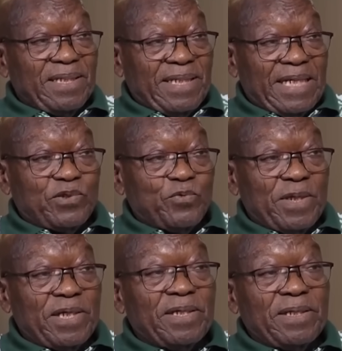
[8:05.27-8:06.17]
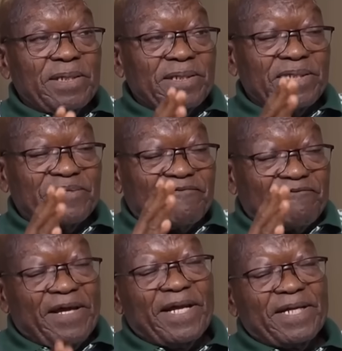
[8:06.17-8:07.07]
discipline. I mean,
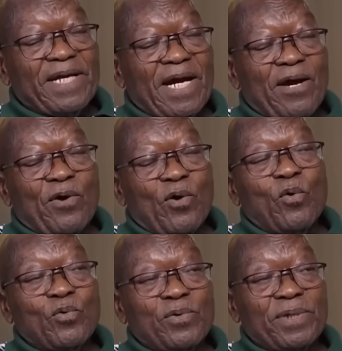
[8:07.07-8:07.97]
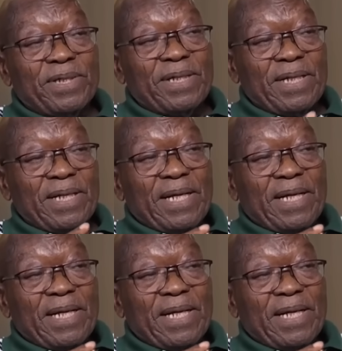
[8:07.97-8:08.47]
that very morning,